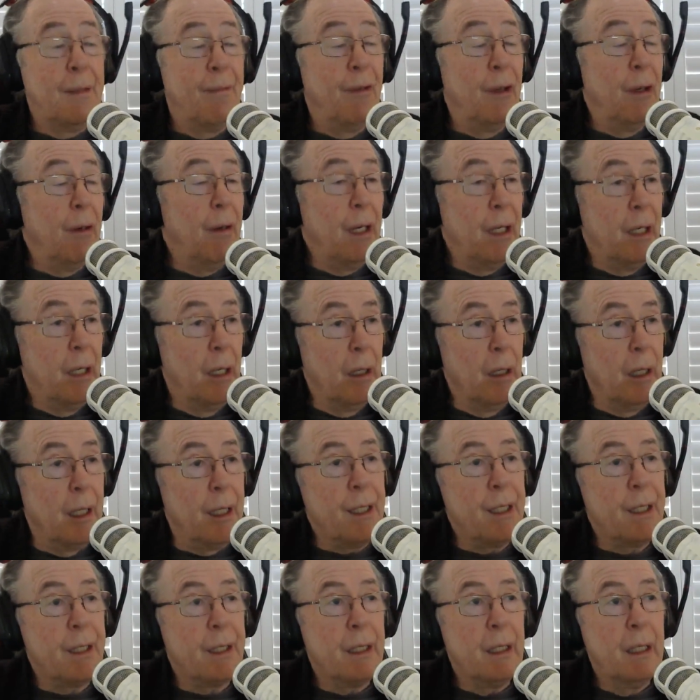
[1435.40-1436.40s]
very
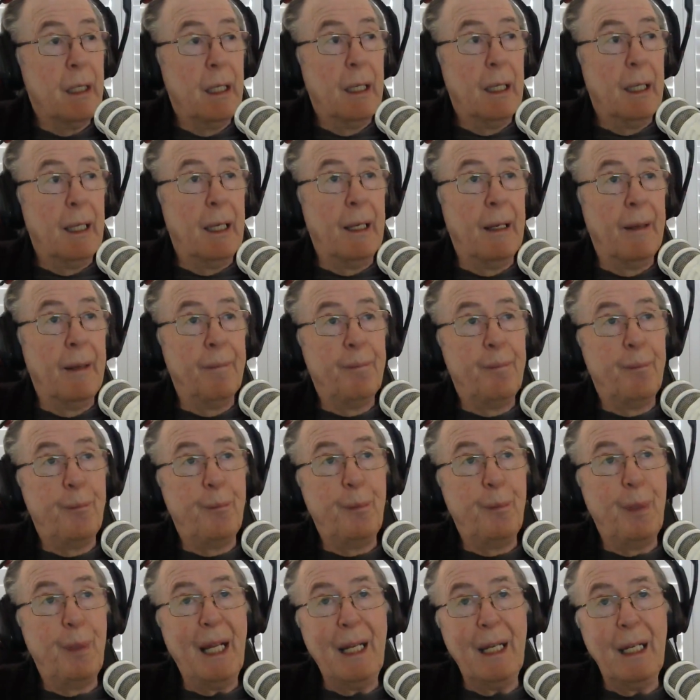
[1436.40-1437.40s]
nice,
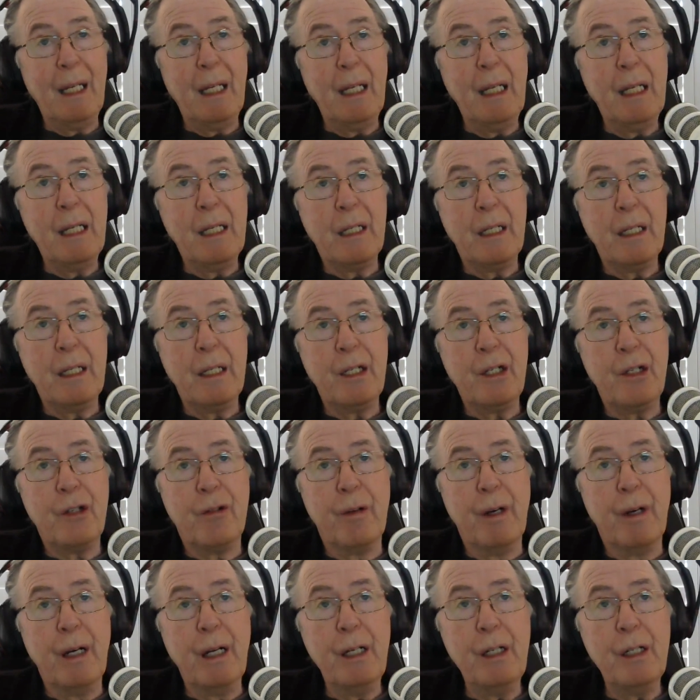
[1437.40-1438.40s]
but it's a
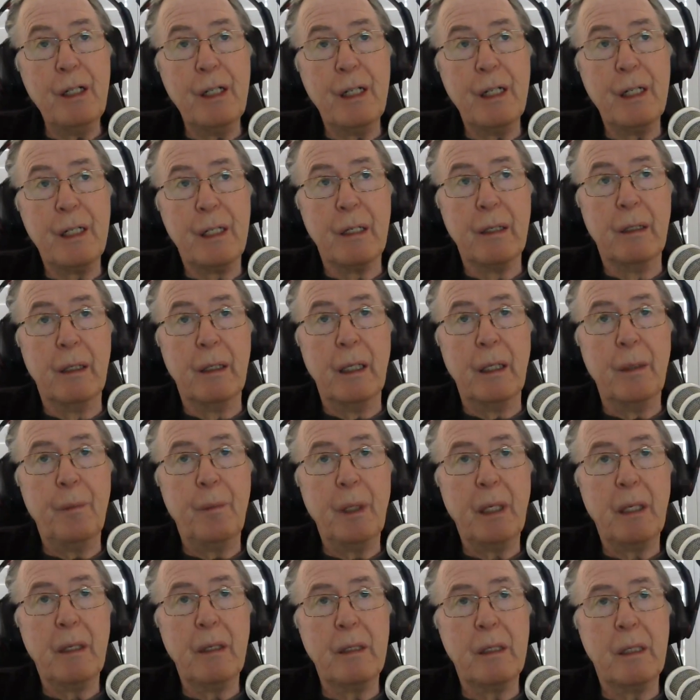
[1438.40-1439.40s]
strange design
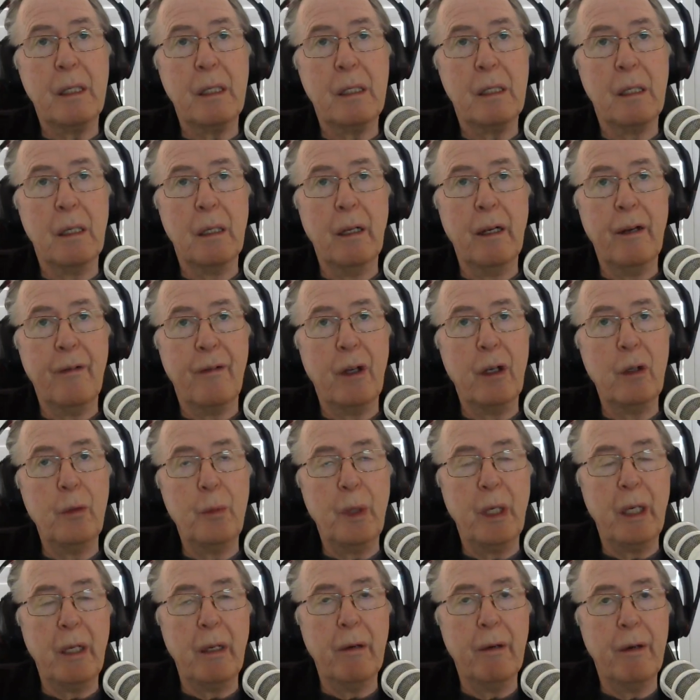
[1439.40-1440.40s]
because it's a lot of
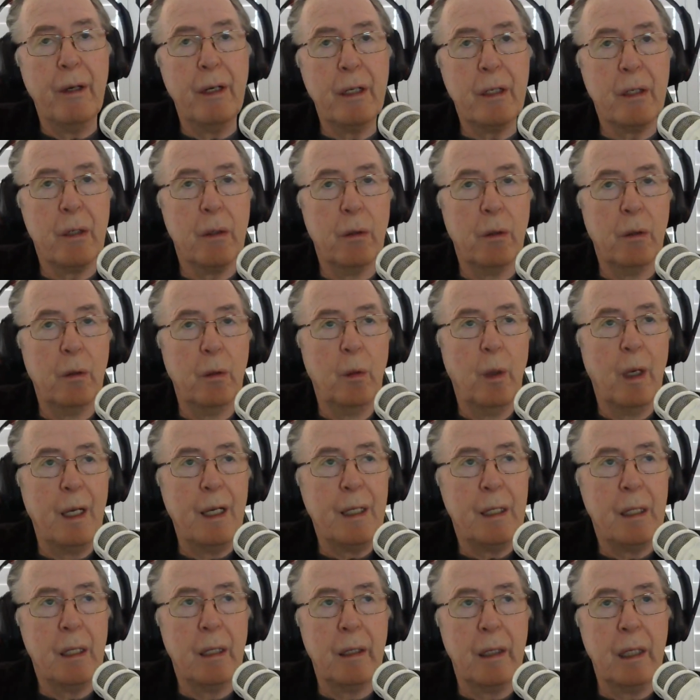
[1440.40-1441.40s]
open areas,
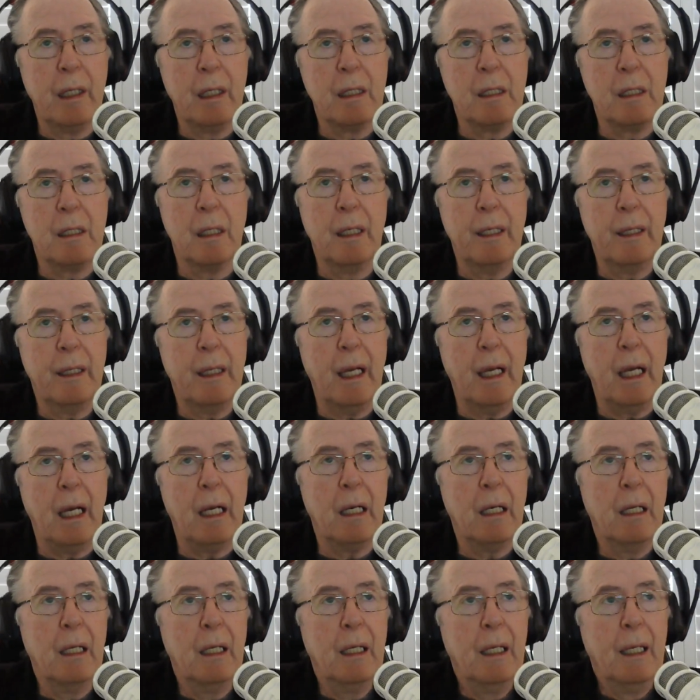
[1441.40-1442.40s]
hallways, and things like
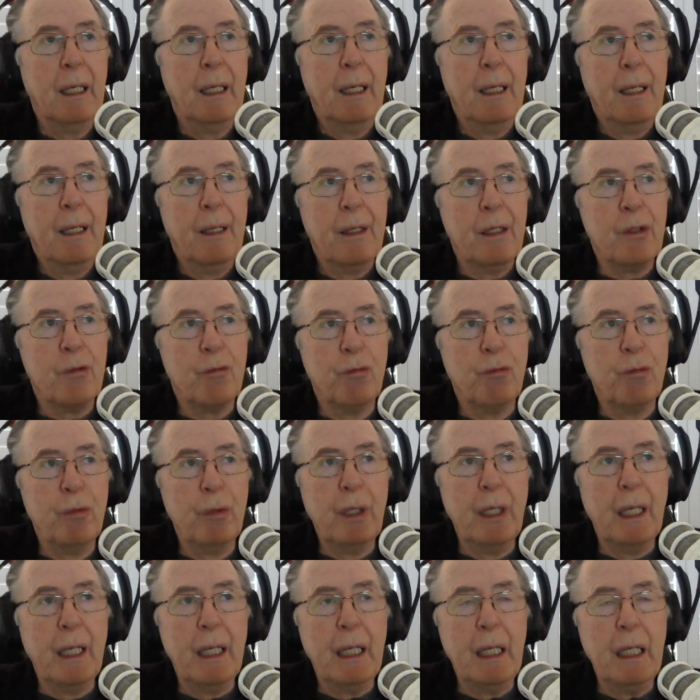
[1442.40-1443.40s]
that. There's
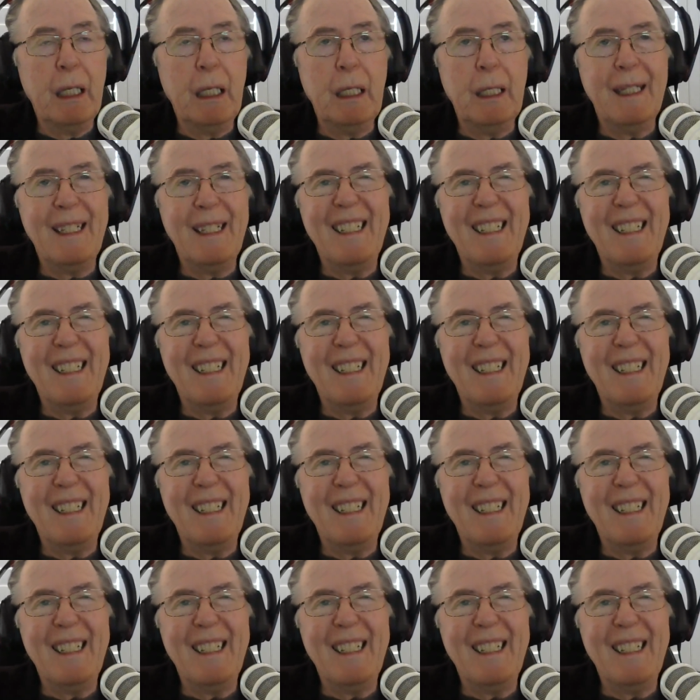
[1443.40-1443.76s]
really